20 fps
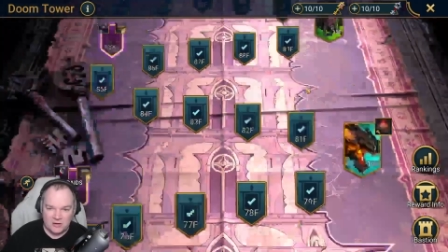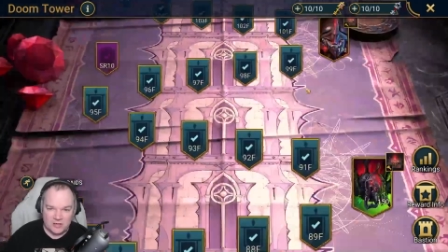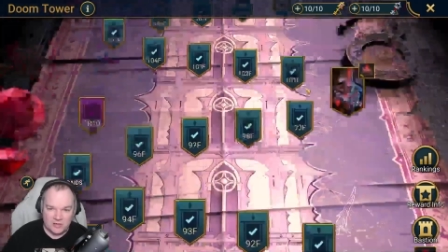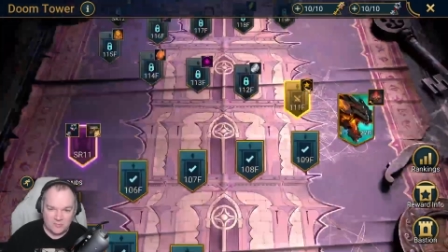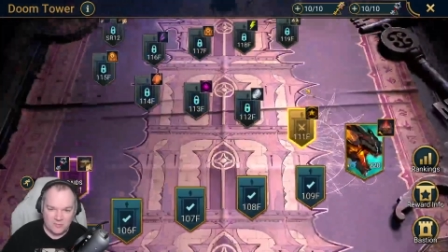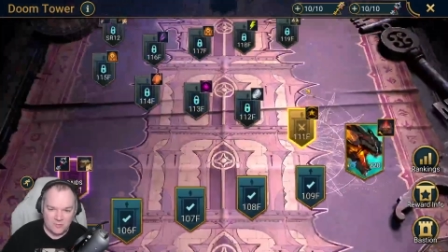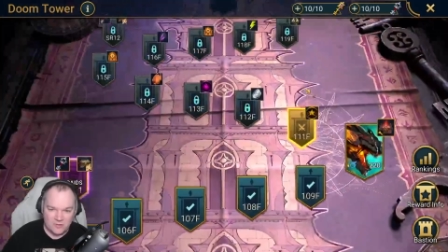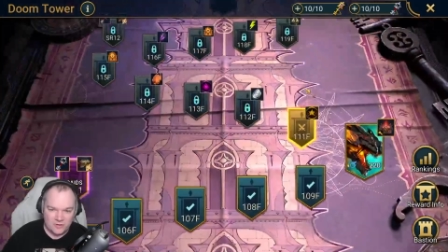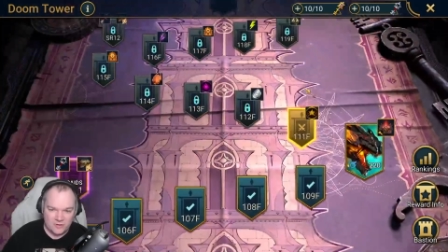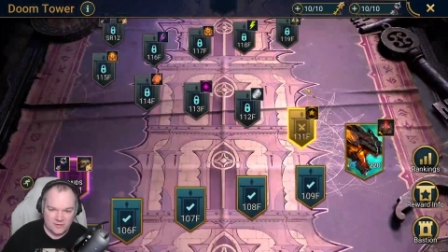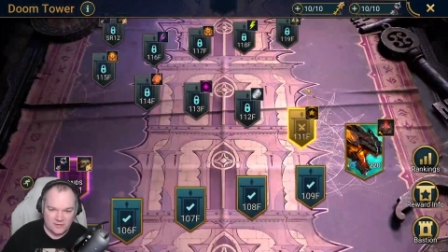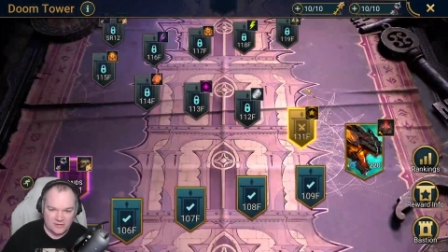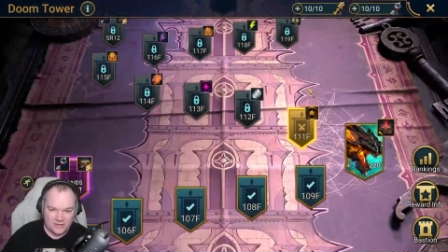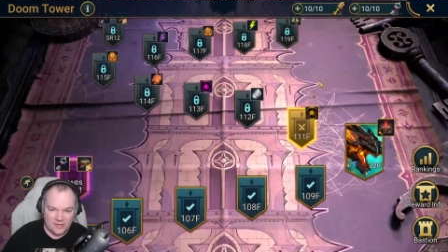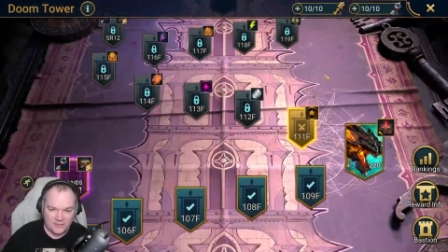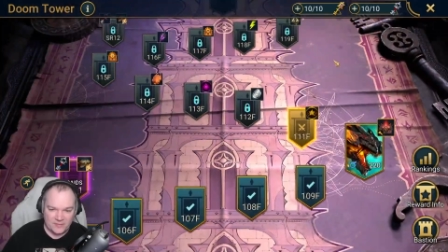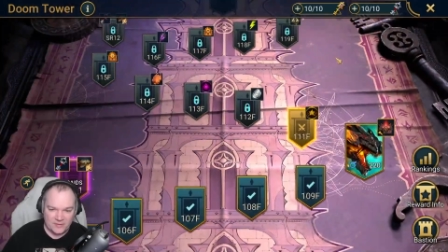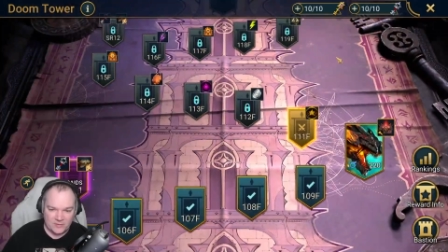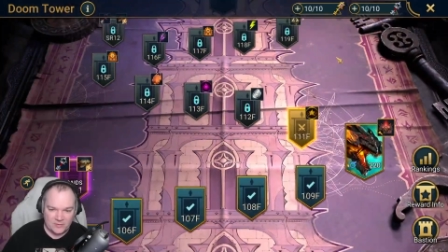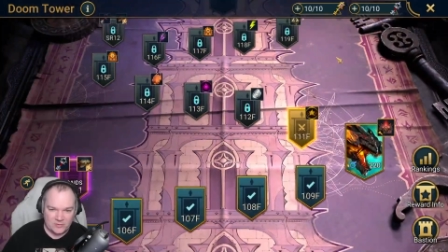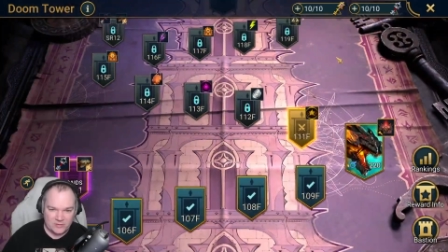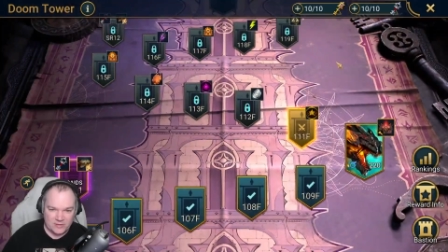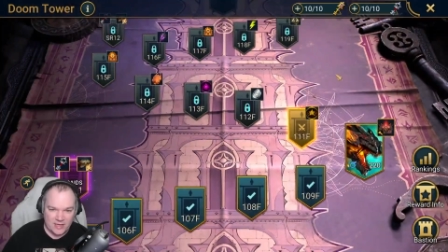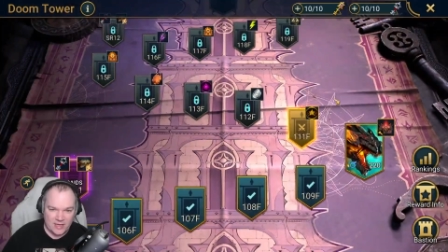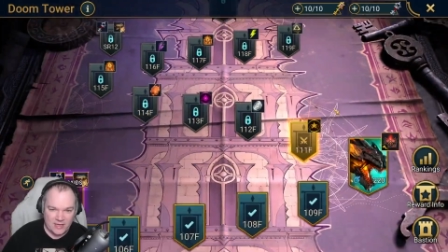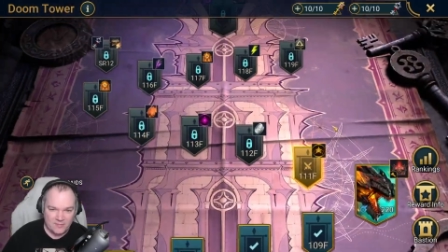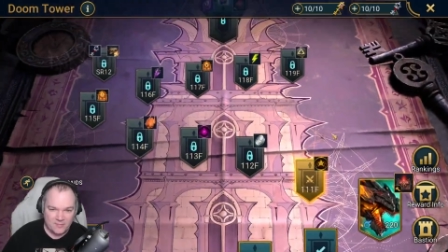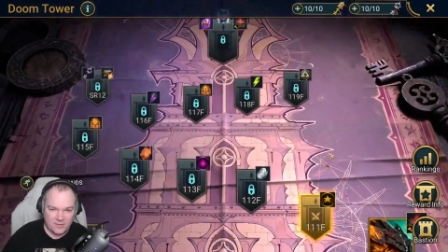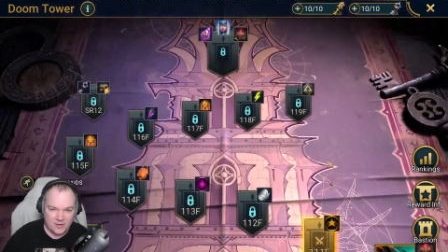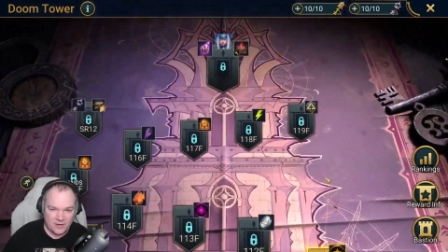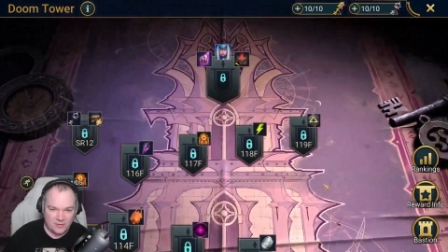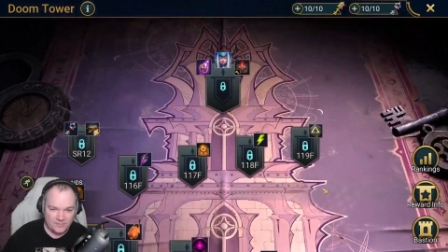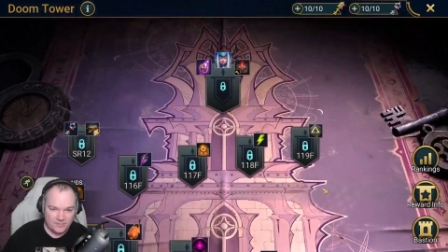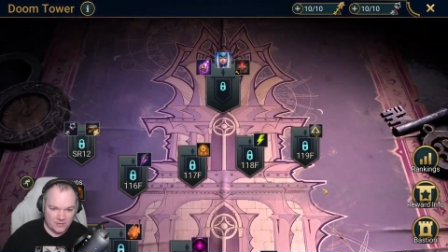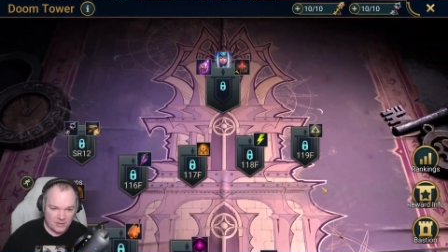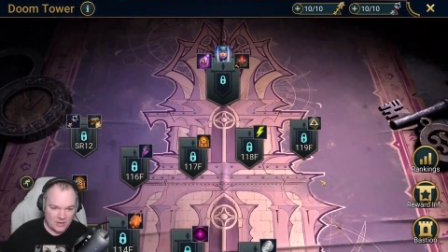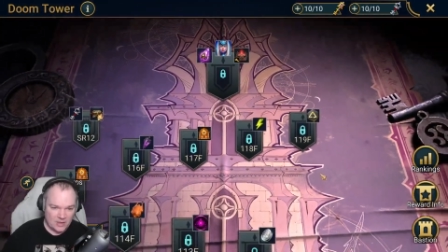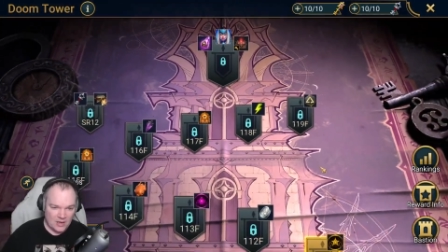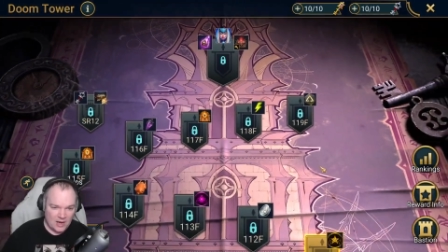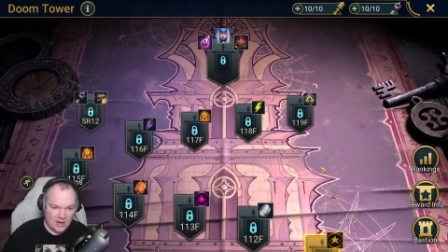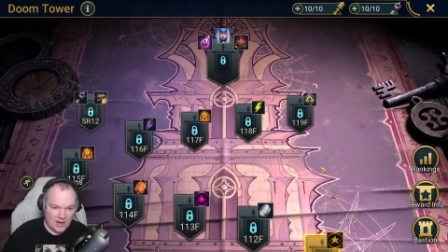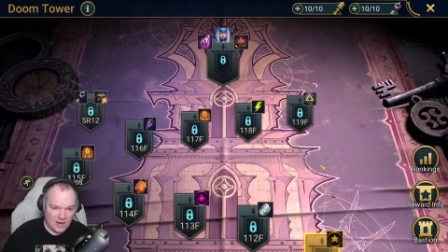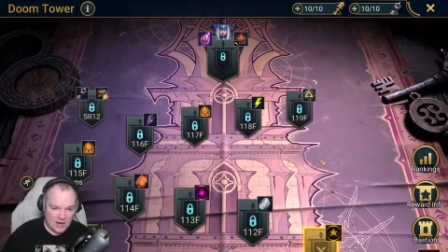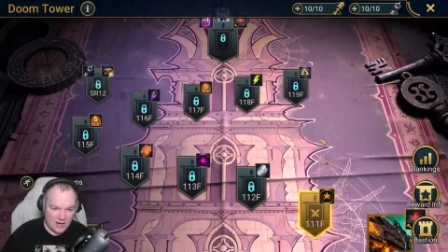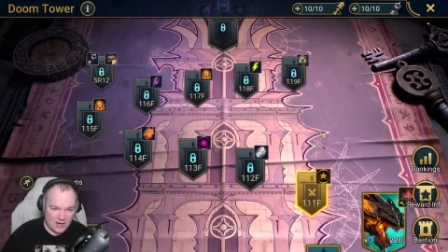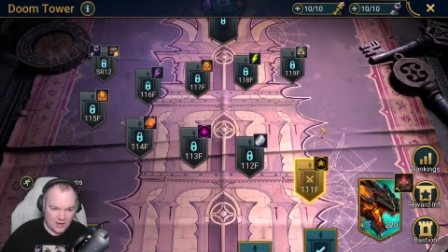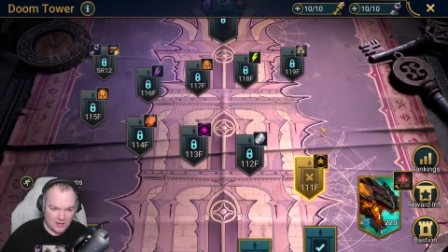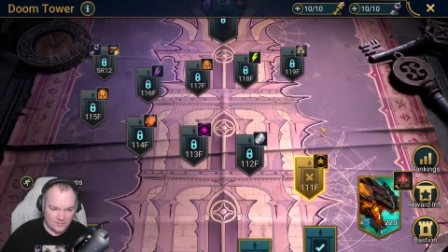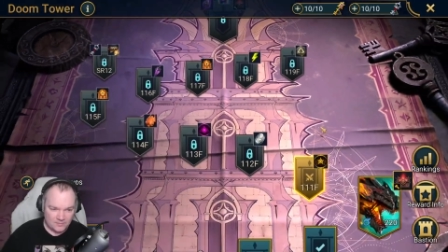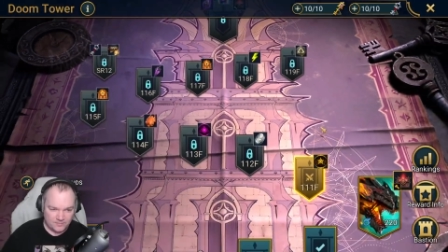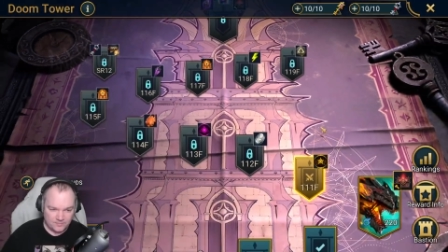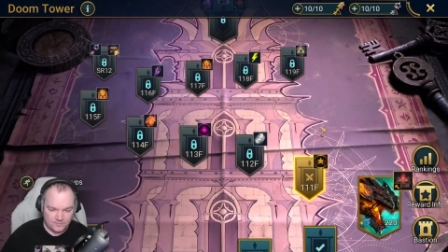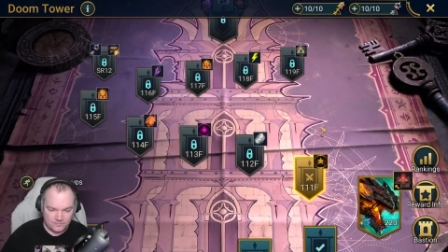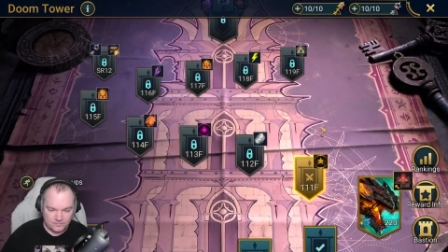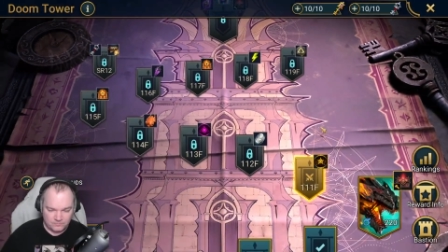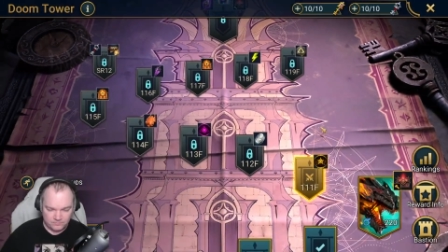I pointed this out the other day, but um,